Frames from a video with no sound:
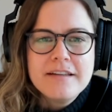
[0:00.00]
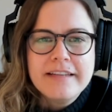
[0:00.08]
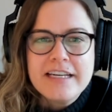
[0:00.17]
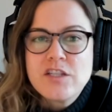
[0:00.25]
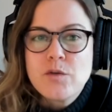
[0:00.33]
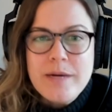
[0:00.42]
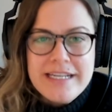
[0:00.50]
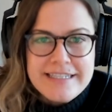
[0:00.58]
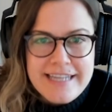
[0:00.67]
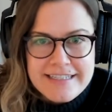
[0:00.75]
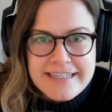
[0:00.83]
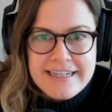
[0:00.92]
sweets
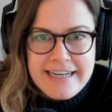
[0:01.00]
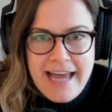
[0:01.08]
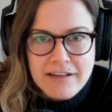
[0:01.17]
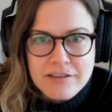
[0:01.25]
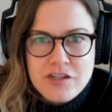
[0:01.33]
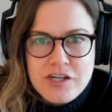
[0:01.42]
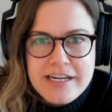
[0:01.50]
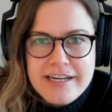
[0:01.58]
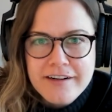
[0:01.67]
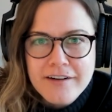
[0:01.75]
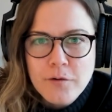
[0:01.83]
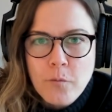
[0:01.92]
as an analogy
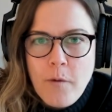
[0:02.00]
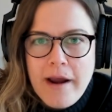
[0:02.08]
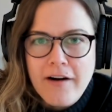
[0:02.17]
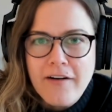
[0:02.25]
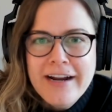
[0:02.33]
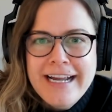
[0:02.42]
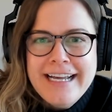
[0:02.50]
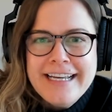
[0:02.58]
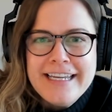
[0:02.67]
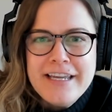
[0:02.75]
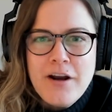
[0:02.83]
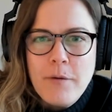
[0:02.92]
here, where,
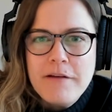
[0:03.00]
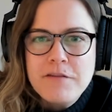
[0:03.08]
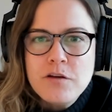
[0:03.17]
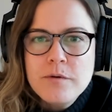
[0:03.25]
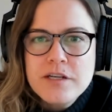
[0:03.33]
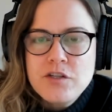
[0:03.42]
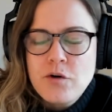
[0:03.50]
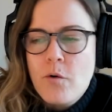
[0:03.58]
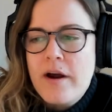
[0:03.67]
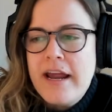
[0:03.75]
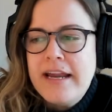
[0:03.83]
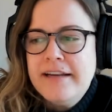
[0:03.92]
if you
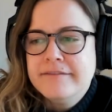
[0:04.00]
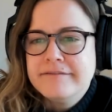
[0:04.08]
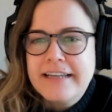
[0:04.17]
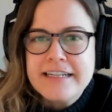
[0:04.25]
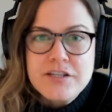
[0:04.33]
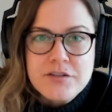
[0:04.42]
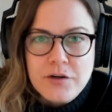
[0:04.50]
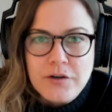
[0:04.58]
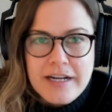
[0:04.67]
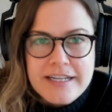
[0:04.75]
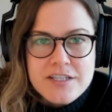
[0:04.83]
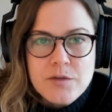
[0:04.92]
enjoy like dessert
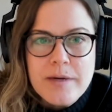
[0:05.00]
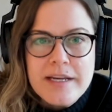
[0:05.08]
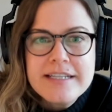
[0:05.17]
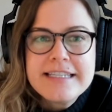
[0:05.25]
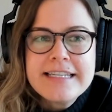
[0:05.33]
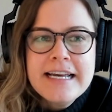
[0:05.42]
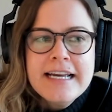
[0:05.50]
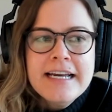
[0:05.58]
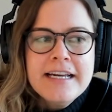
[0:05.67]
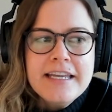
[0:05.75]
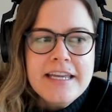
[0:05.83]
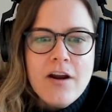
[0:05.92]
and sweets,
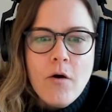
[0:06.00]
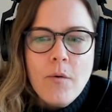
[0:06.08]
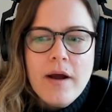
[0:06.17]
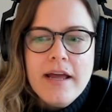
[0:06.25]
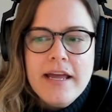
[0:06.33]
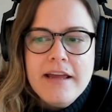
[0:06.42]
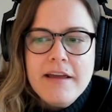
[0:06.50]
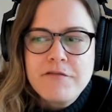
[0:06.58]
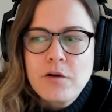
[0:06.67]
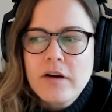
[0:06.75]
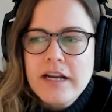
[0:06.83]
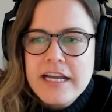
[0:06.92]
if
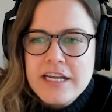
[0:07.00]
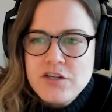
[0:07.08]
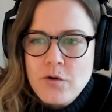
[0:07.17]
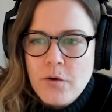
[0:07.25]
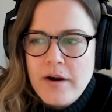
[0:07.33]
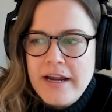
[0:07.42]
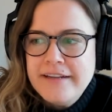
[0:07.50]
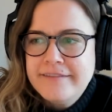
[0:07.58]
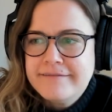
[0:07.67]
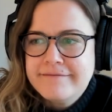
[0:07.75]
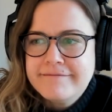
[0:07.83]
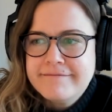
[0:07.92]
you're going to enjoy
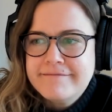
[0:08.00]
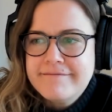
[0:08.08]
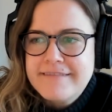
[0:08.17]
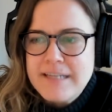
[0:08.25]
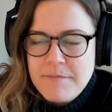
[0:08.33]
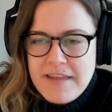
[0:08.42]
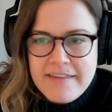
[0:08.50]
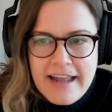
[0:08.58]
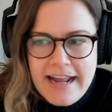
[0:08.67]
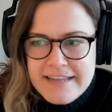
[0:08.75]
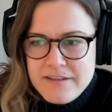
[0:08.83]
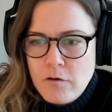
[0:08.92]
something that
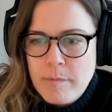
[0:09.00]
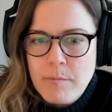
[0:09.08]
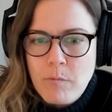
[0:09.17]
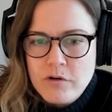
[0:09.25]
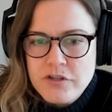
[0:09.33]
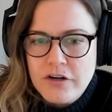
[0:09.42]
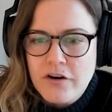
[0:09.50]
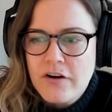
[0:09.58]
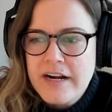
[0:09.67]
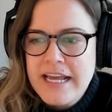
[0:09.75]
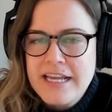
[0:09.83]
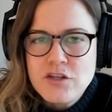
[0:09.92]
has a little bit more sugar in
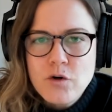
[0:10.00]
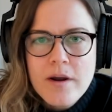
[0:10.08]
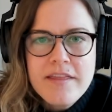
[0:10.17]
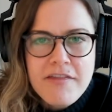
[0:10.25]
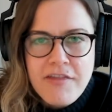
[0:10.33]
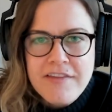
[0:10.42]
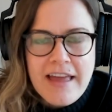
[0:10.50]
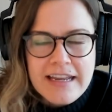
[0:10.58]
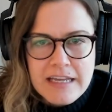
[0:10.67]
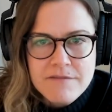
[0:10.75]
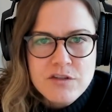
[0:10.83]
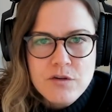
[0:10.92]
it, enjoy the thing that
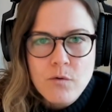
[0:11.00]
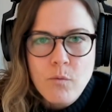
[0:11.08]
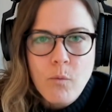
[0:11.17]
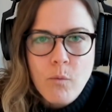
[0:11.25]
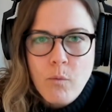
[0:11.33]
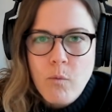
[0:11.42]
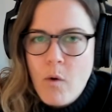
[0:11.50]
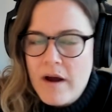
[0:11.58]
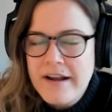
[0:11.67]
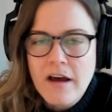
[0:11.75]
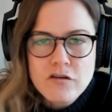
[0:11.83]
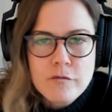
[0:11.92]
gives you
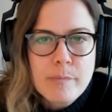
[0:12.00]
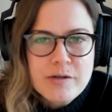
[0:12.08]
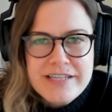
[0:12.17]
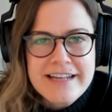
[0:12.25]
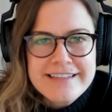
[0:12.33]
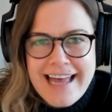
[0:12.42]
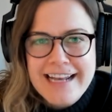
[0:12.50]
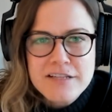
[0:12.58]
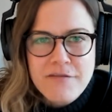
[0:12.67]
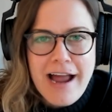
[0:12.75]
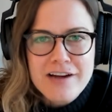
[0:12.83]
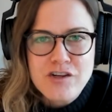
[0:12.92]
100%
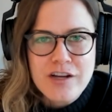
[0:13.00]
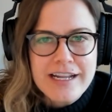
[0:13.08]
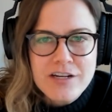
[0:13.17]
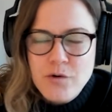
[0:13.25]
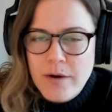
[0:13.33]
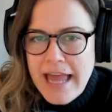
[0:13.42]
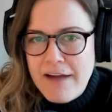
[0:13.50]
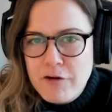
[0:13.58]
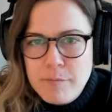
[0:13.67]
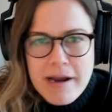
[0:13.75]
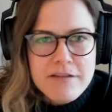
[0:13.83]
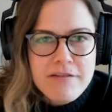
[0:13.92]
satisfaction. Enjoy every
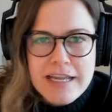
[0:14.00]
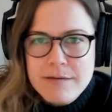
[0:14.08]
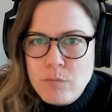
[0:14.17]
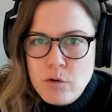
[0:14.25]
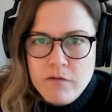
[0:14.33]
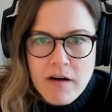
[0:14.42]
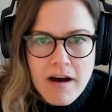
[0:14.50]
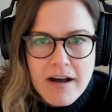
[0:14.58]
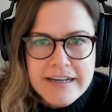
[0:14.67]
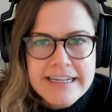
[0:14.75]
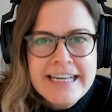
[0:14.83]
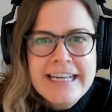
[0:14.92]
bite of it and move
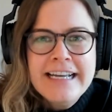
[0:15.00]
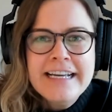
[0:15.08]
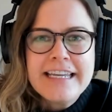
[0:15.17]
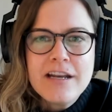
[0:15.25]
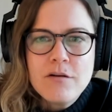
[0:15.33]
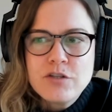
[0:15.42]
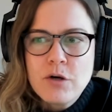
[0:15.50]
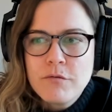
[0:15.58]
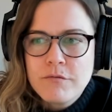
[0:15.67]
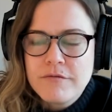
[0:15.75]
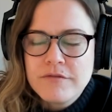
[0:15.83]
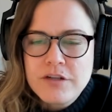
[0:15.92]
on.
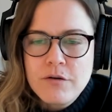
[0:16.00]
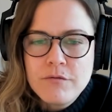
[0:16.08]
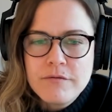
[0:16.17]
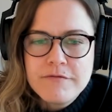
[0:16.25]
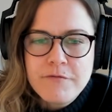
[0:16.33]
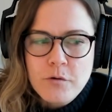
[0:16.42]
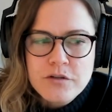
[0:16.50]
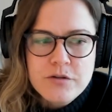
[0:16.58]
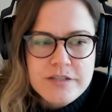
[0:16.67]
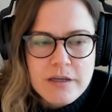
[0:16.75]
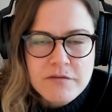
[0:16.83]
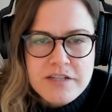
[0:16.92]
Don't force
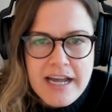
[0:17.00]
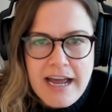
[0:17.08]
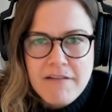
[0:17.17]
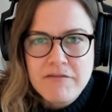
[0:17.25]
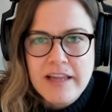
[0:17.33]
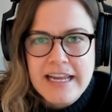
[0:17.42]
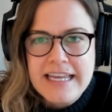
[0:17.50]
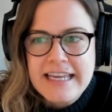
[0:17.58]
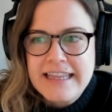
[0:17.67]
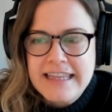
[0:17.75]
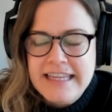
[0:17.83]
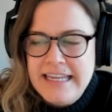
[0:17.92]
yourself to have like
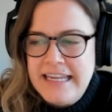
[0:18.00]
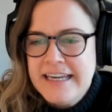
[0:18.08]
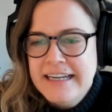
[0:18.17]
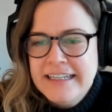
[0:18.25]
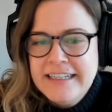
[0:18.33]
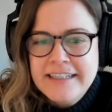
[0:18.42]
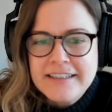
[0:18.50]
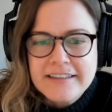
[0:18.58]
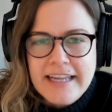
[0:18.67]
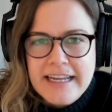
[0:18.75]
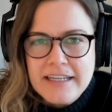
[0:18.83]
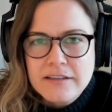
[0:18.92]
the
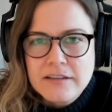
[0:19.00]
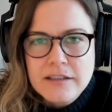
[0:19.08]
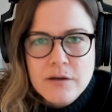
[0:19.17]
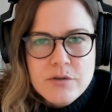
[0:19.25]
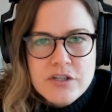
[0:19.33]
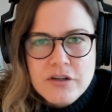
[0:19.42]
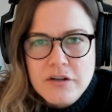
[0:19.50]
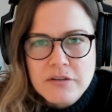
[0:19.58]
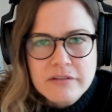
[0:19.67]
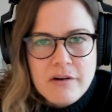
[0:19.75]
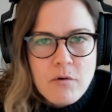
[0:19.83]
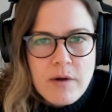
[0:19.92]
like low sugar,
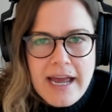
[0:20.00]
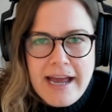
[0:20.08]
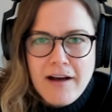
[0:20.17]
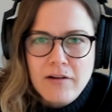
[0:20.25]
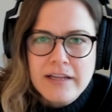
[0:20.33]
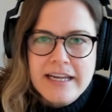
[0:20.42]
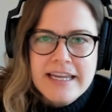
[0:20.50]
low cal, like